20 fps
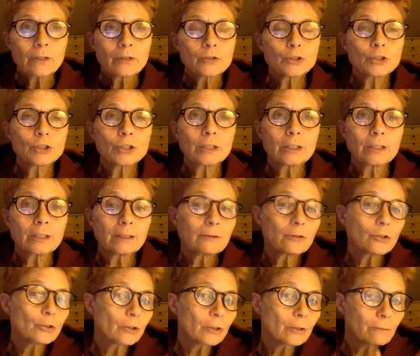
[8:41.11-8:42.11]
she
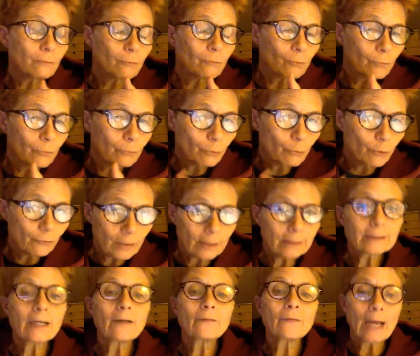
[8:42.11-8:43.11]
could
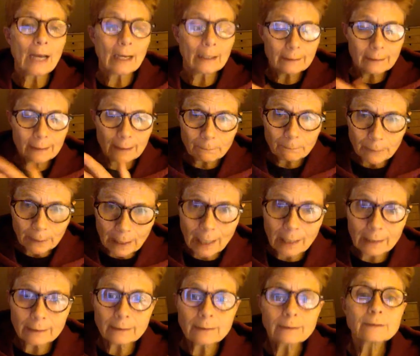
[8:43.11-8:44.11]
reflect on that, get
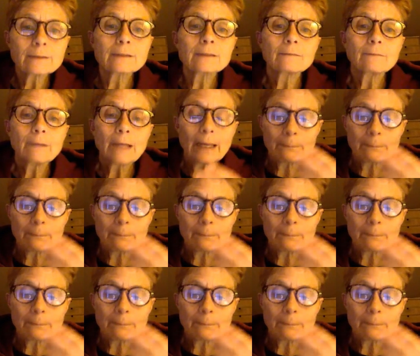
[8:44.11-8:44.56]
beyond it,